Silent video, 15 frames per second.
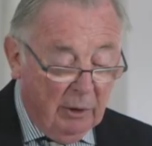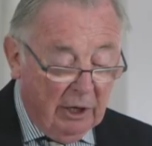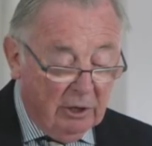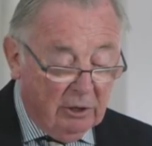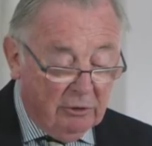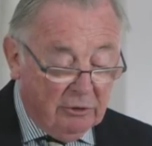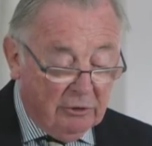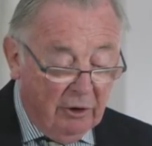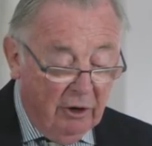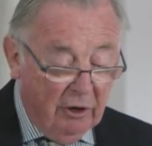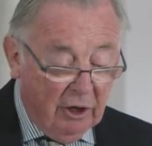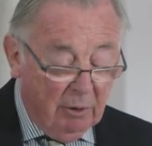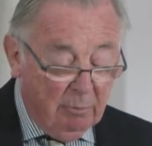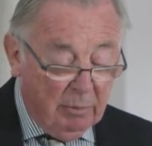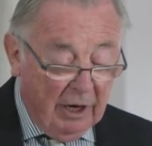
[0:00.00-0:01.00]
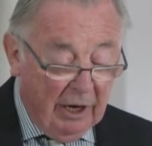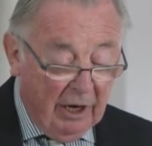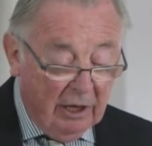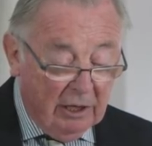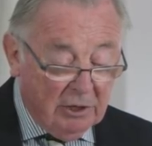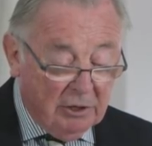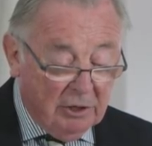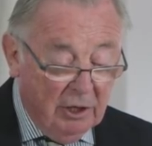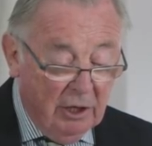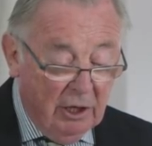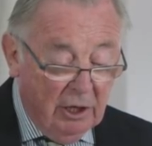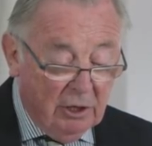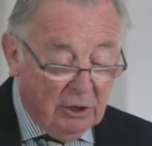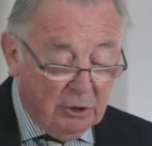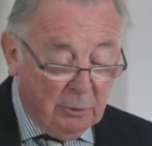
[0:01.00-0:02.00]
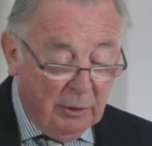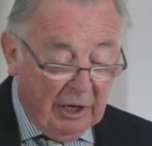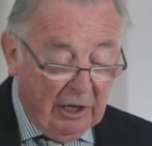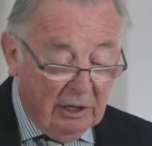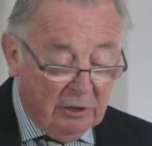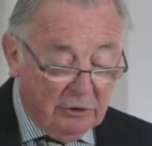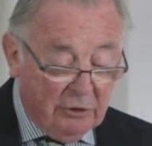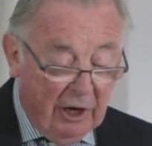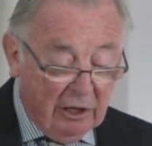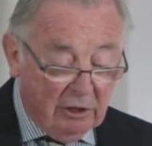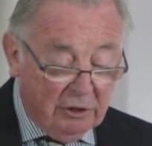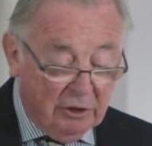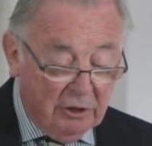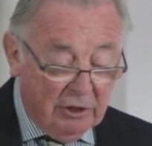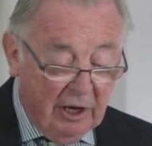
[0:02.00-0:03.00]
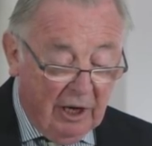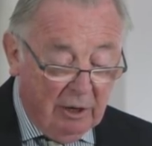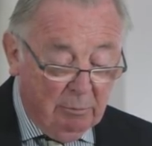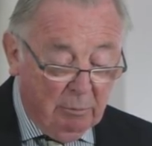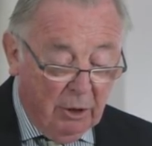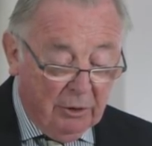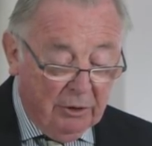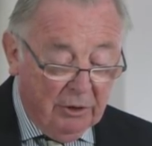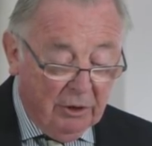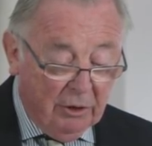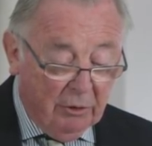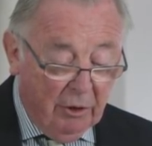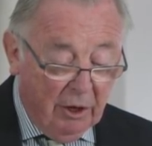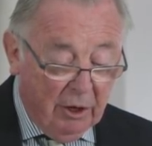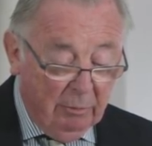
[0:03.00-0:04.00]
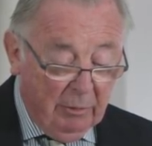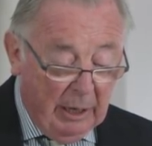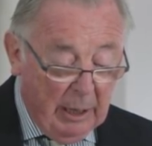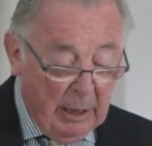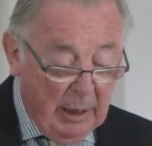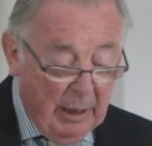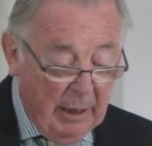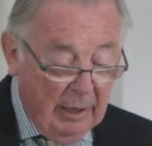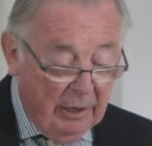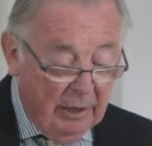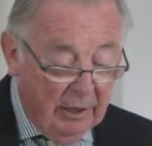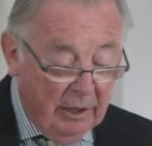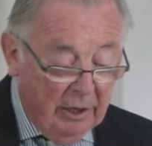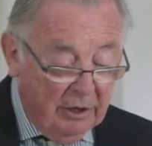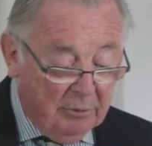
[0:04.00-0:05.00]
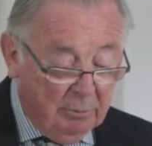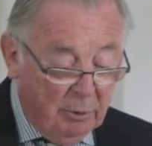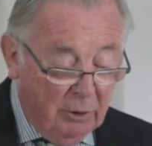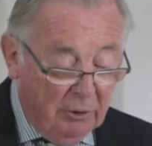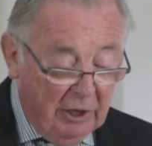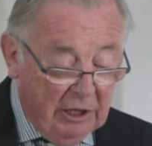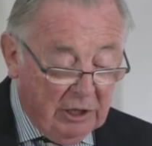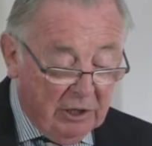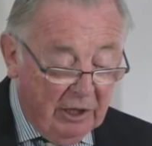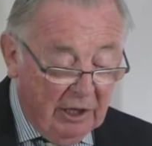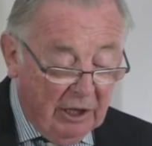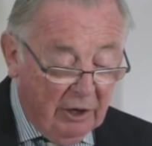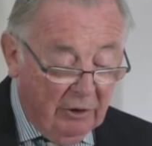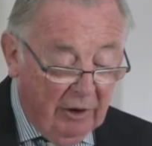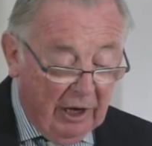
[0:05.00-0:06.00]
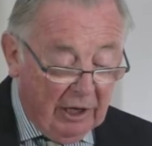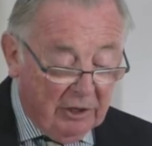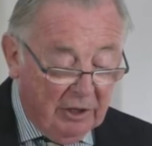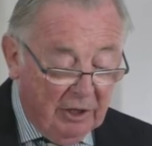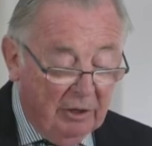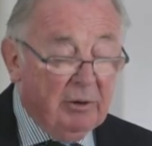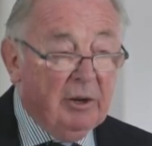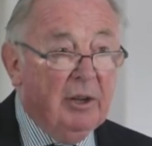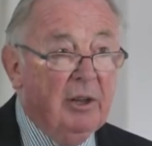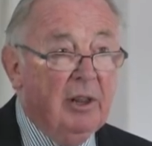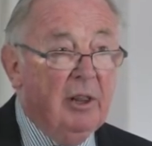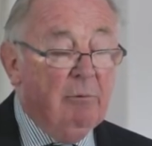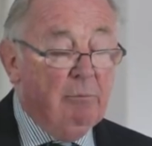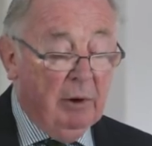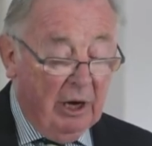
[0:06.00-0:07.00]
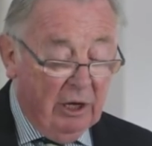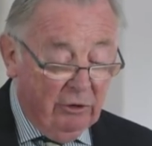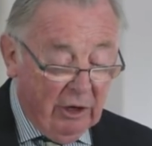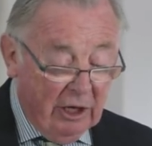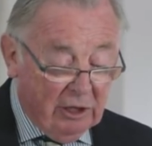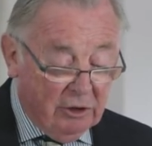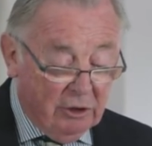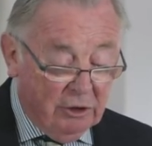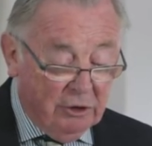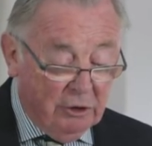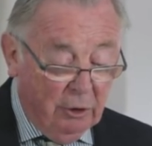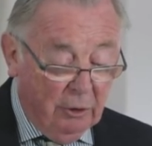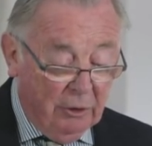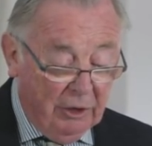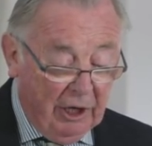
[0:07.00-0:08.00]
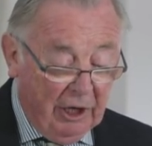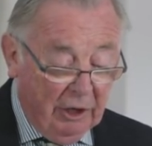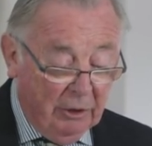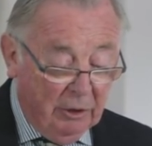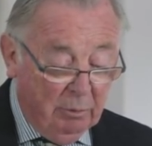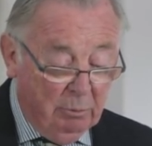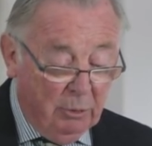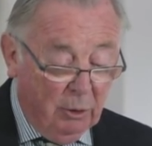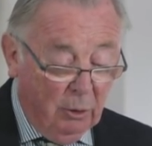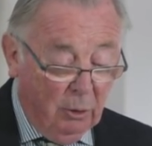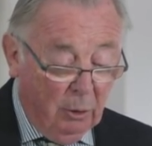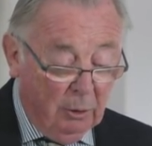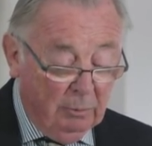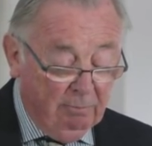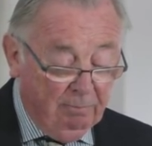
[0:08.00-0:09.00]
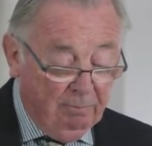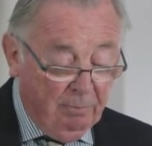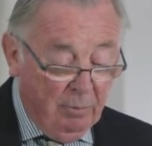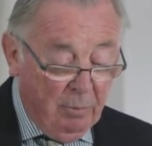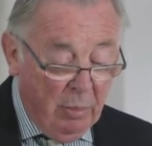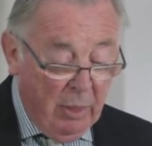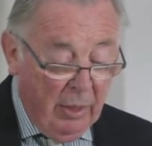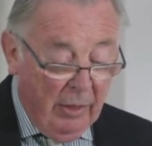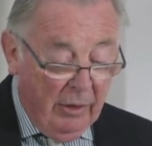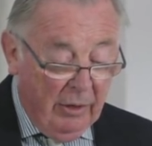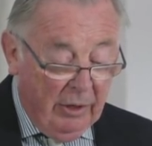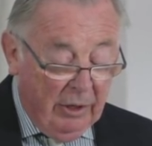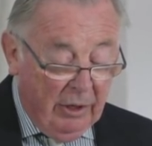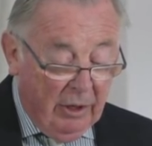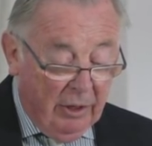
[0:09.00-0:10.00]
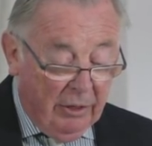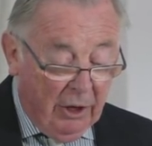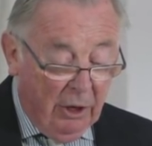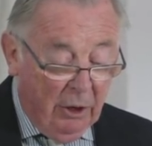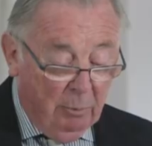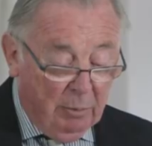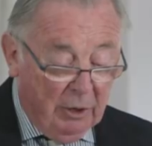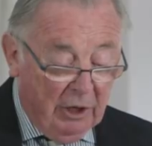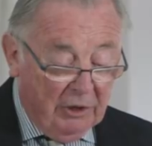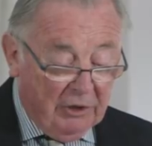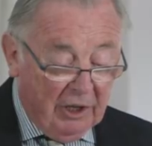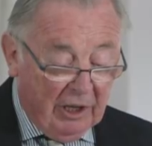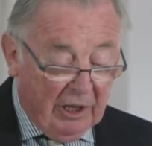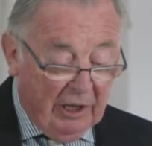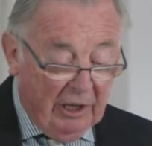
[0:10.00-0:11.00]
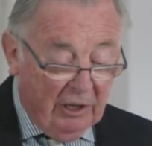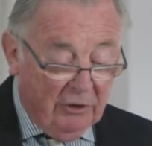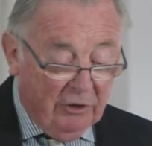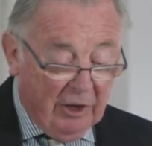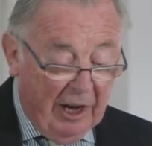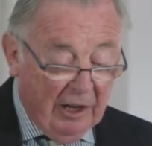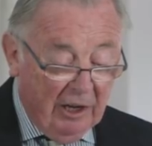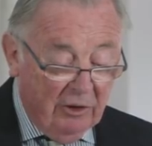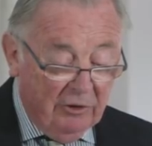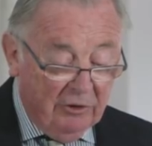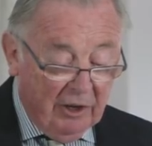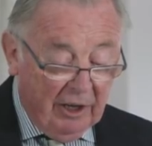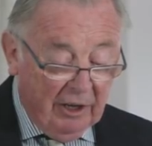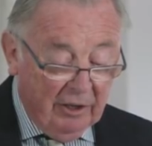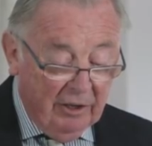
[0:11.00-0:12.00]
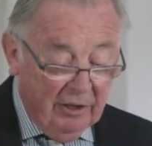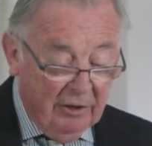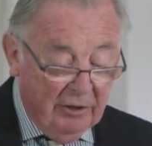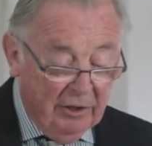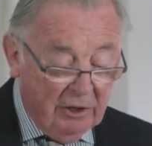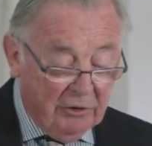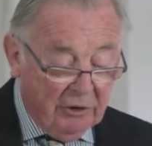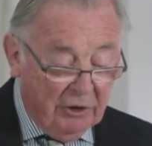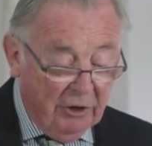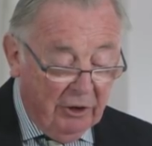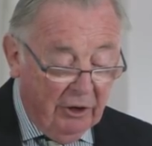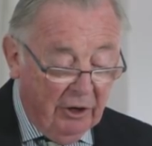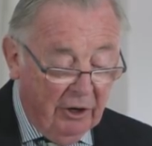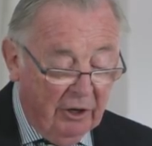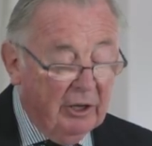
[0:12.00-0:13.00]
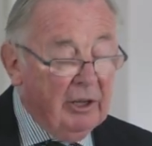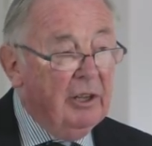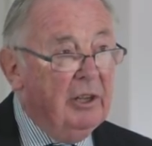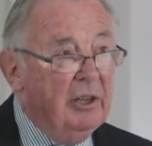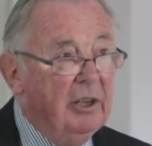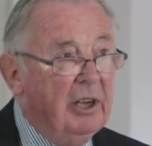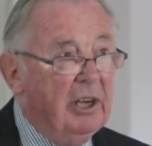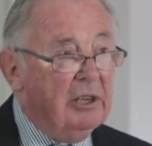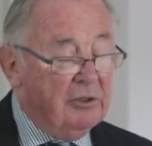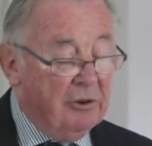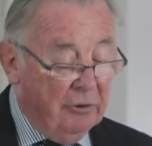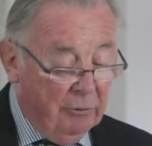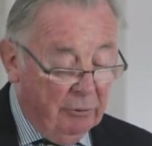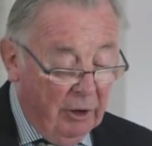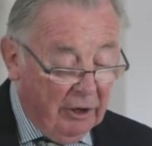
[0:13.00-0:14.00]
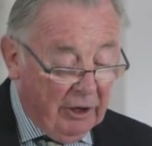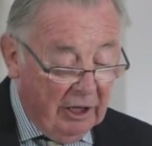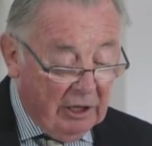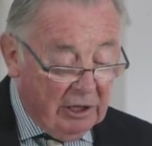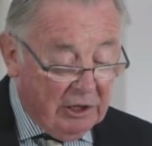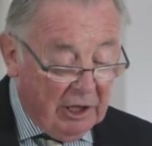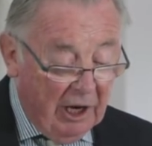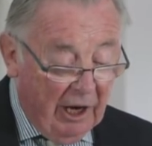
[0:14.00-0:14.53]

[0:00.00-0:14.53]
as well as stronger players, swing instruction, and modern agronomy, is more easily corrected by just shortening the ball. Though politically challenging, this cure isn't rocket